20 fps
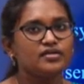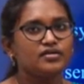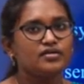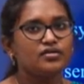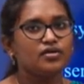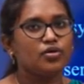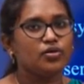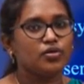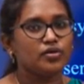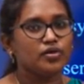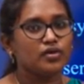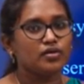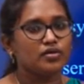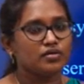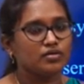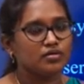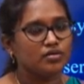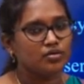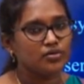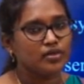
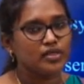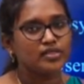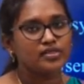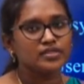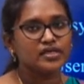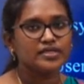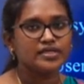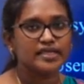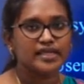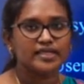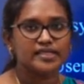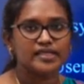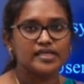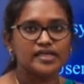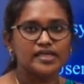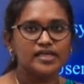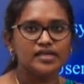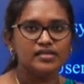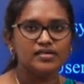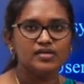knowing the technical